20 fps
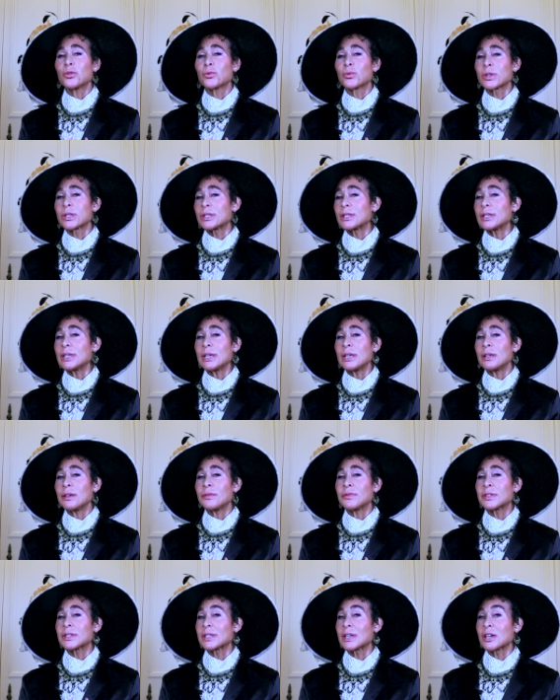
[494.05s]

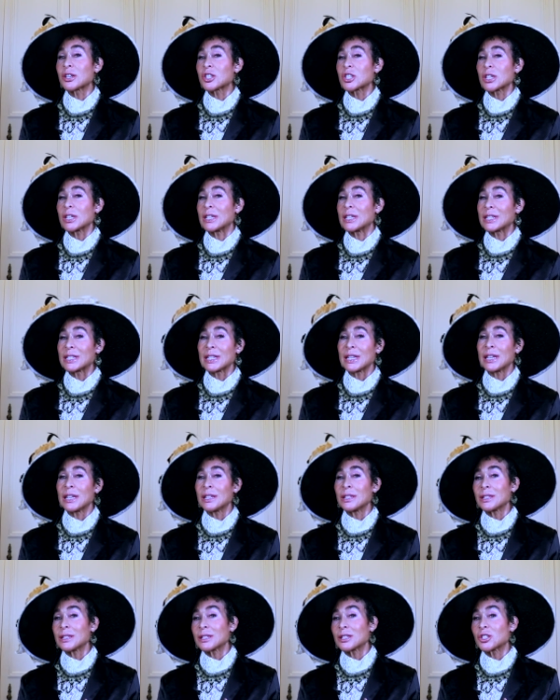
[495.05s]
receive such
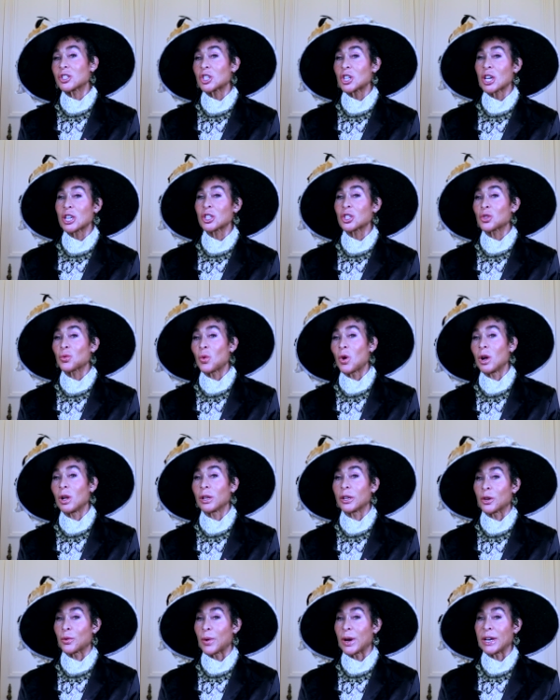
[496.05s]
intense chest
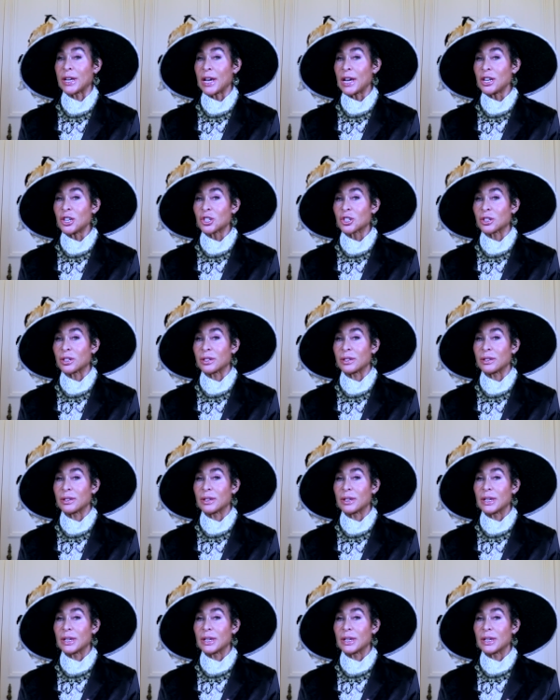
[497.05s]
wall irradiation